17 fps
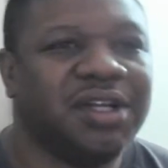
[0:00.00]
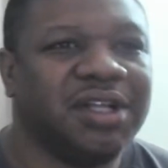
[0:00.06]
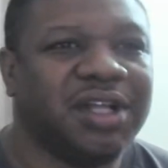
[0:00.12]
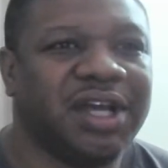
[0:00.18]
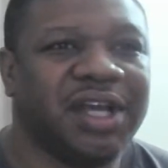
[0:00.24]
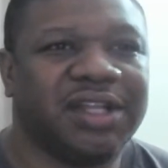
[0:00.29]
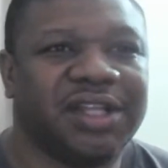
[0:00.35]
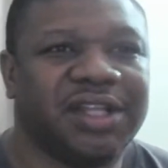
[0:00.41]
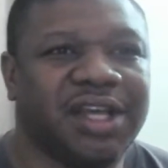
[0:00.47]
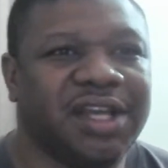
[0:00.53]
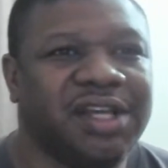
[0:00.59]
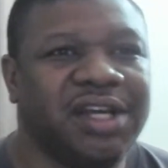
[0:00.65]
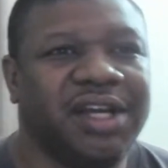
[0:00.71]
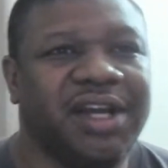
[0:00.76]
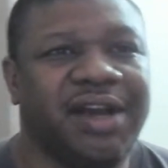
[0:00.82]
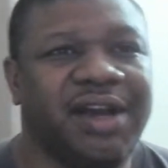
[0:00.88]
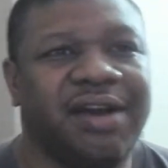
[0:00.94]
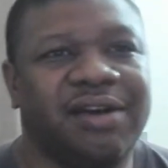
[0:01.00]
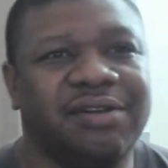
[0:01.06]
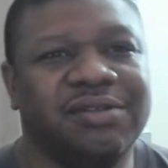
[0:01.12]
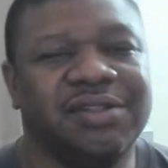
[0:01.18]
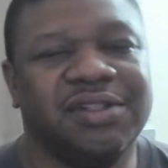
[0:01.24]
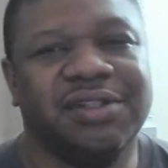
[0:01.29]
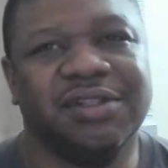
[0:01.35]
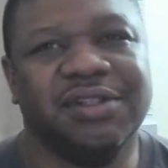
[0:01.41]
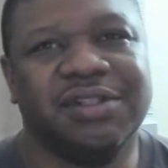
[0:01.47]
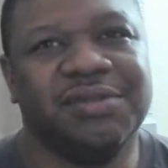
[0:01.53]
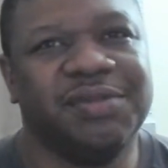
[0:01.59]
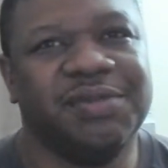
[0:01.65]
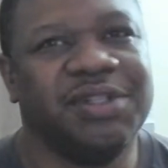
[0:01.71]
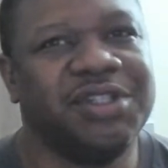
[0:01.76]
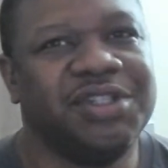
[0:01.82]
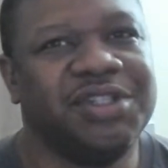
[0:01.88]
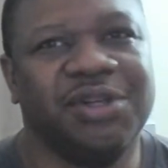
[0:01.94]
Like they cut out some
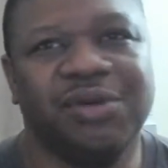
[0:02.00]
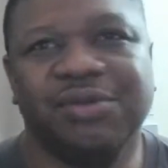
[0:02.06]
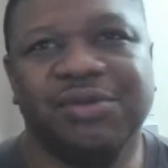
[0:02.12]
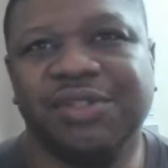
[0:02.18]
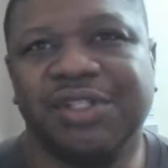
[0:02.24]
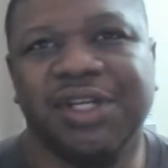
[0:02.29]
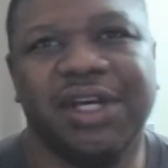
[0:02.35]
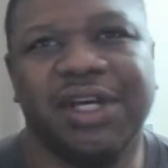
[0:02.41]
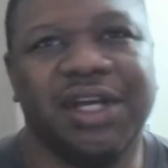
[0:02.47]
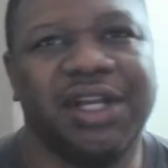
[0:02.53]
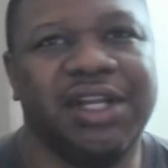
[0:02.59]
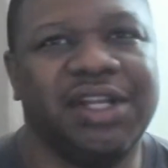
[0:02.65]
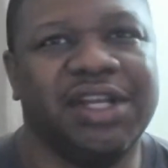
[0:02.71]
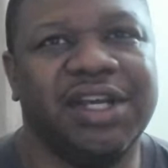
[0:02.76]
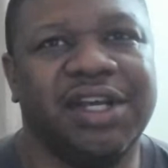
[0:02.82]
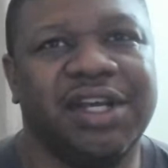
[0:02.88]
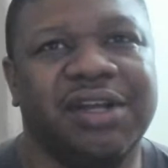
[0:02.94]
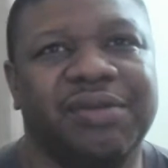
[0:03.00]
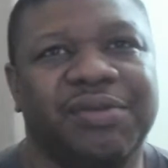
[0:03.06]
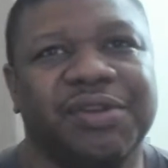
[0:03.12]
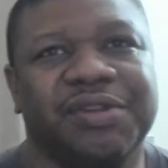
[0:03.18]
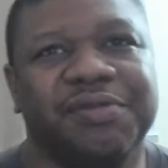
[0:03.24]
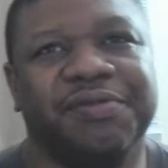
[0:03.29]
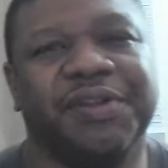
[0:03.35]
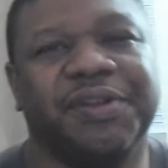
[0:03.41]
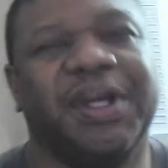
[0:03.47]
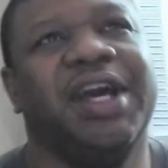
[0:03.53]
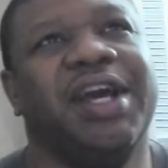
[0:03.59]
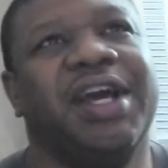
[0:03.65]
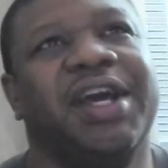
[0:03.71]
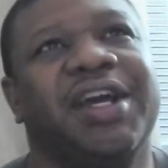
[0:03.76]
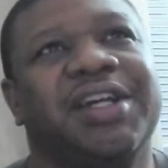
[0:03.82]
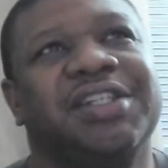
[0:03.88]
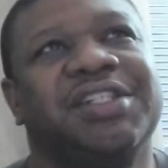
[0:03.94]
of the jokes that he did with the
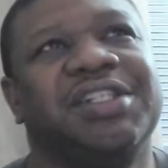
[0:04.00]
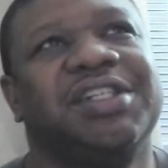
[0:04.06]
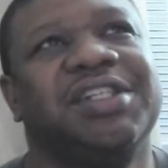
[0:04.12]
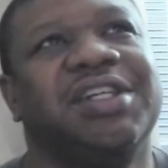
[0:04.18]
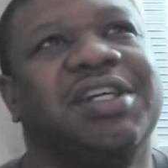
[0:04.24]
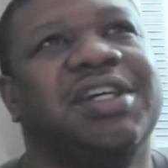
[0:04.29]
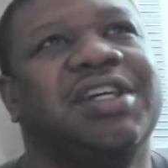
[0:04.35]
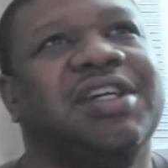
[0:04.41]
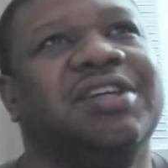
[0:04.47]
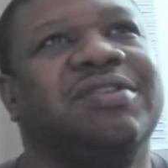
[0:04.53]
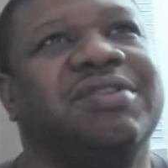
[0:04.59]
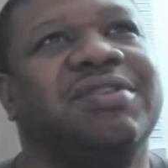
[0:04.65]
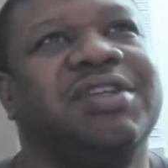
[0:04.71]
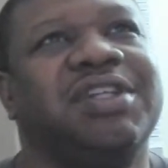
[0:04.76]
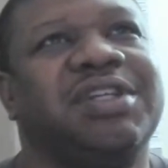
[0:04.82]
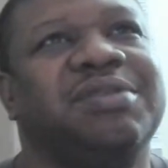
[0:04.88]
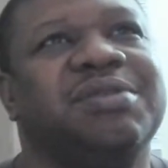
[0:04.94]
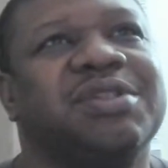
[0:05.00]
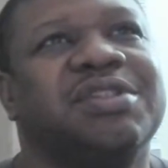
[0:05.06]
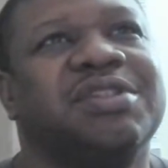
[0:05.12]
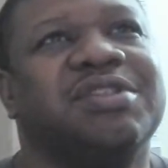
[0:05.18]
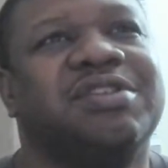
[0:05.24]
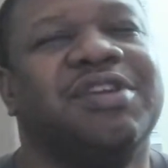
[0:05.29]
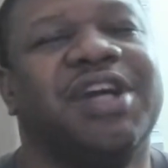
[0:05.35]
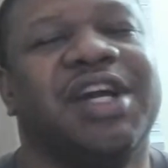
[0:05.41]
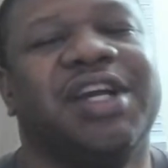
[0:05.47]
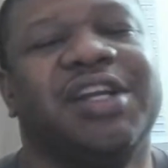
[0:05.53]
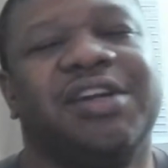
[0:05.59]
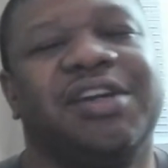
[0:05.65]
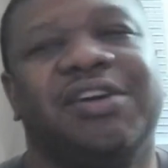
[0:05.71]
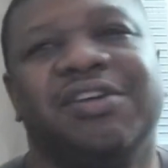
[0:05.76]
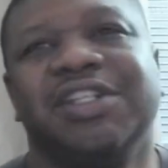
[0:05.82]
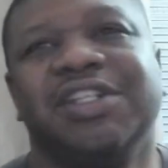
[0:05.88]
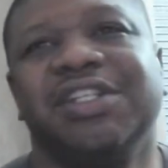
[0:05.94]
Flash when he was cracking
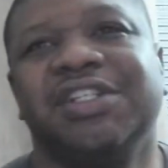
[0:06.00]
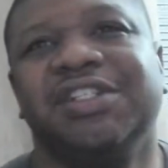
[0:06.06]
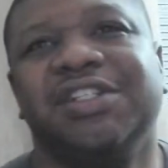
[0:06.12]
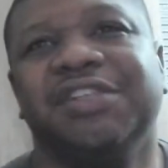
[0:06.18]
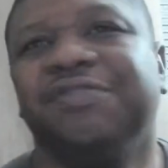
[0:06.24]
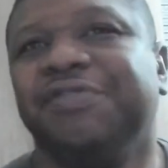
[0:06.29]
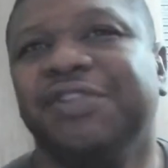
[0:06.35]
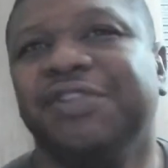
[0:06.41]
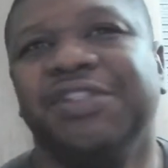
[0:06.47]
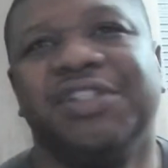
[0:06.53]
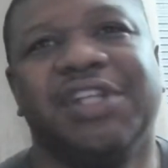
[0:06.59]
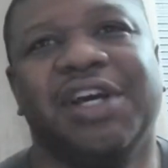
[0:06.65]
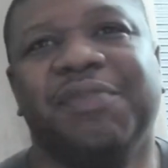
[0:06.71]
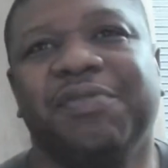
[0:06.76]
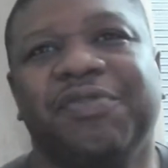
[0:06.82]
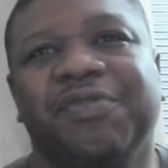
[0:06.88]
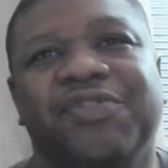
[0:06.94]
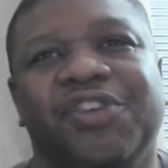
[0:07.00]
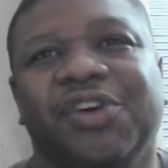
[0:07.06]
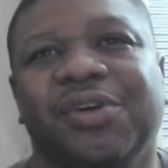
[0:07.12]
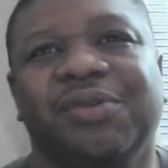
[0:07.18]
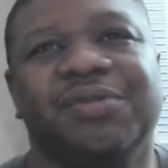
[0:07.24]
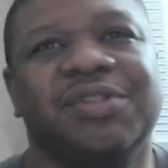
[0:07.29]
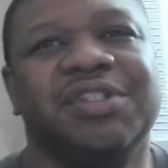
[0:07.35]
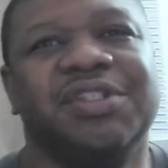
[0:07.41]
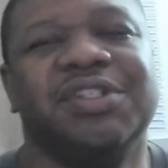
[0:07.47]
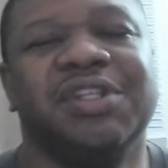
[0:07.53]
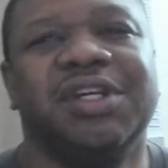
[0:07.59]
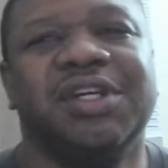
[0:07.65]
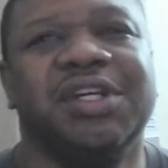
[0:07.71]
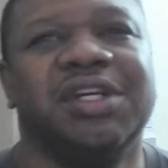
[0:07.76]
all these different type of jokes.